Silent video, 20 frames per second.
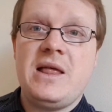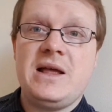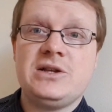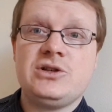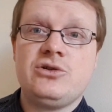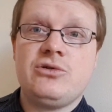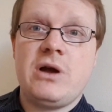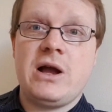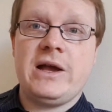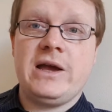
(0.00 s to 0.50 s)
That's
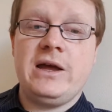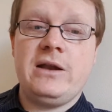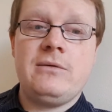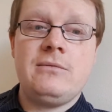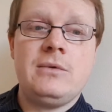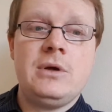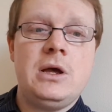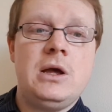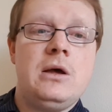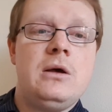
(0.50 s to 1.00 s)
cracking.
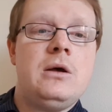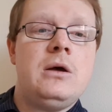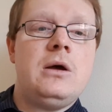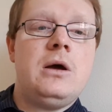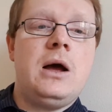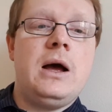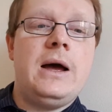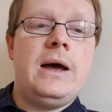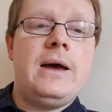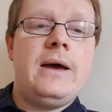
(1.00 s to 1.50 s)

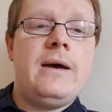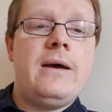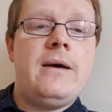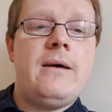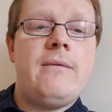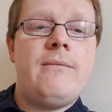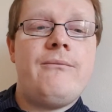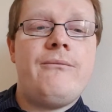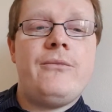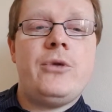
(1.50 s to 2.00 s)

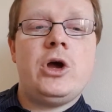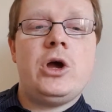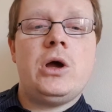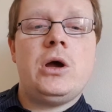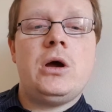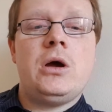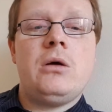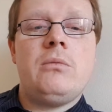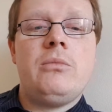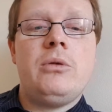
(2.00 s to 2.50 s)
And
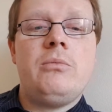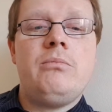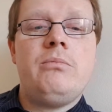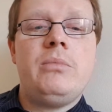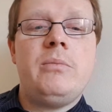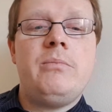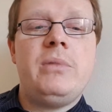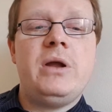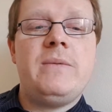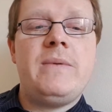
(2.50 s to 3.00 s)

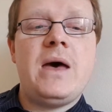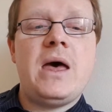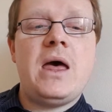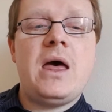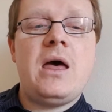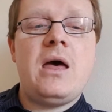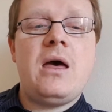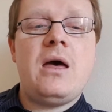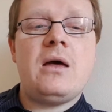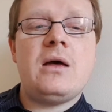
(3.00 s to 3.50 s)

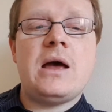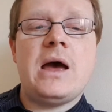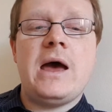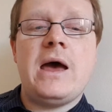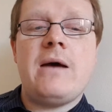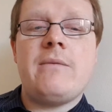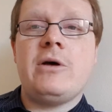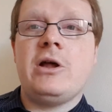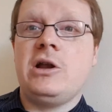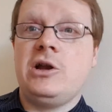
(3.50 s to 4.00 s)

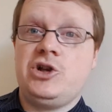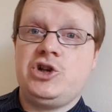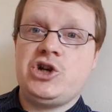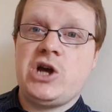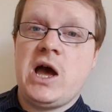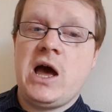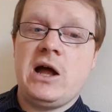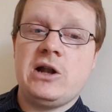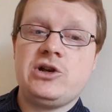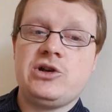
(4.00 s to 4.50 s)
a
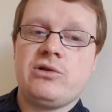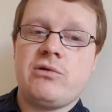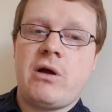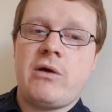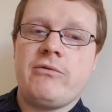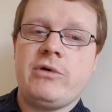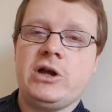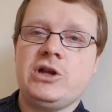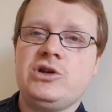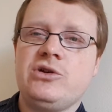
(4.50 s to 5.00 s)
charge
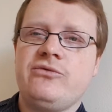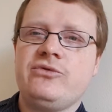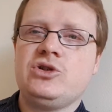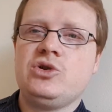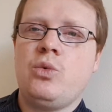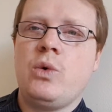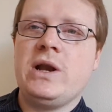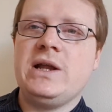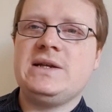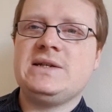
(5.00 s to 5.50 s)
threat range of
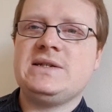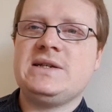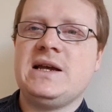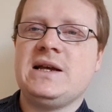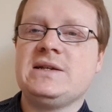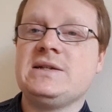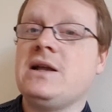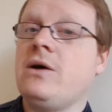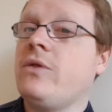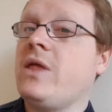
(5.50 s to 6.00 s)

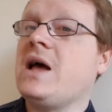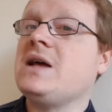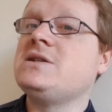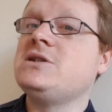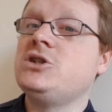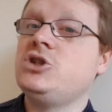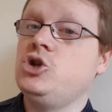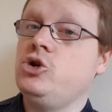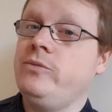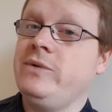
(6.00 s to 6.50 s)
26. Now
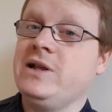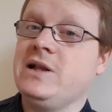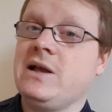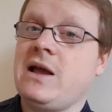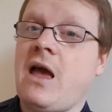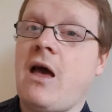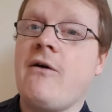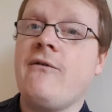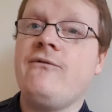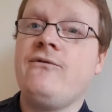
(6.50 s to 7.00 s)
that's assuming
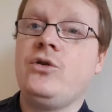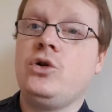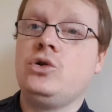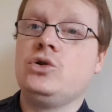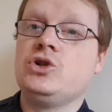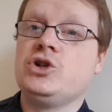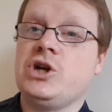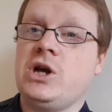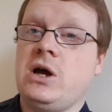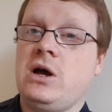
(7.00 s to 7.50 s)
they get a
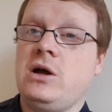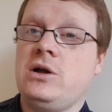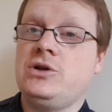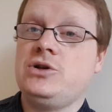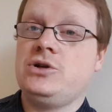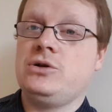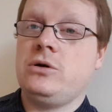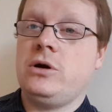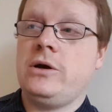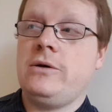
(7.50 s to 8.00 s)
full
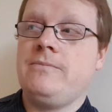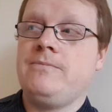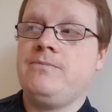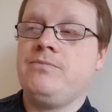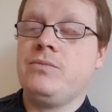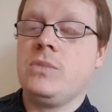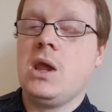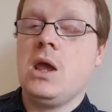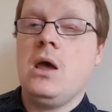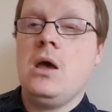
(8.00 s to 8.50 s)
charge, right?
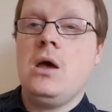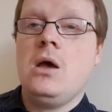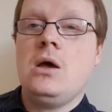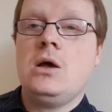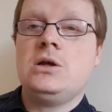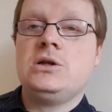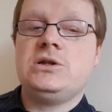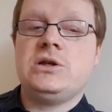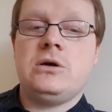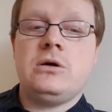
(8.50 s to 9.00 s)

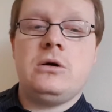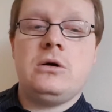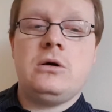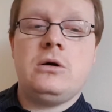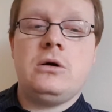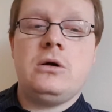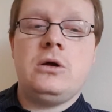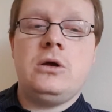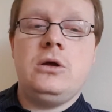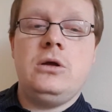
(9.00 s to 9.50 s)

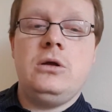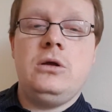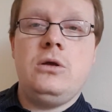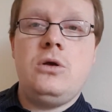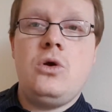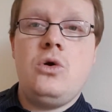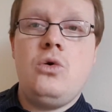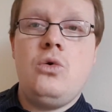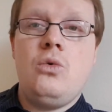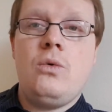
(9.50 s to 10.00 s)
So
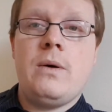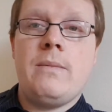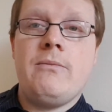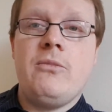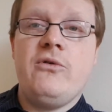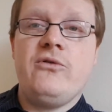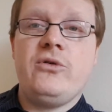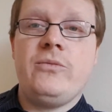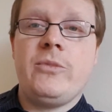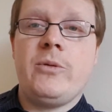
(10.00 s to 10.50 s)
you
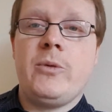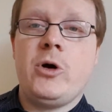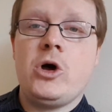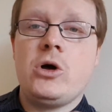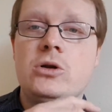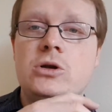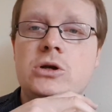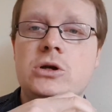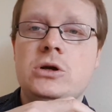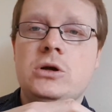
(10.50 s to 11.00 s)
move up the
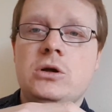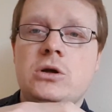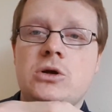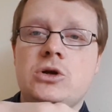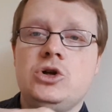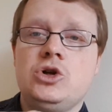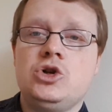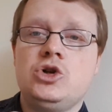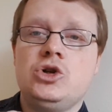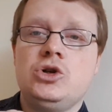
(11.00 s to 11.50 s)
board
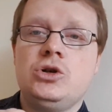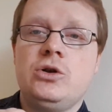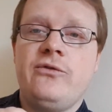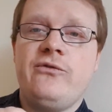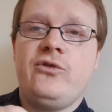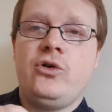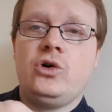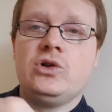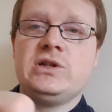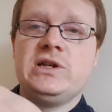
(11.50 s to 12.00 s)

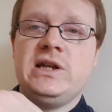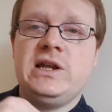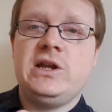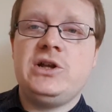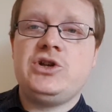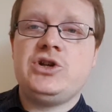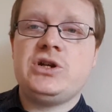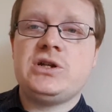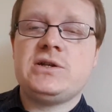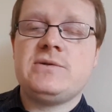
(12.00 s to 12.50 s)
14
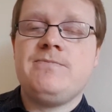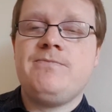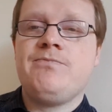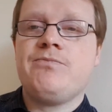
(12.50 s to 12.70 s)
inches.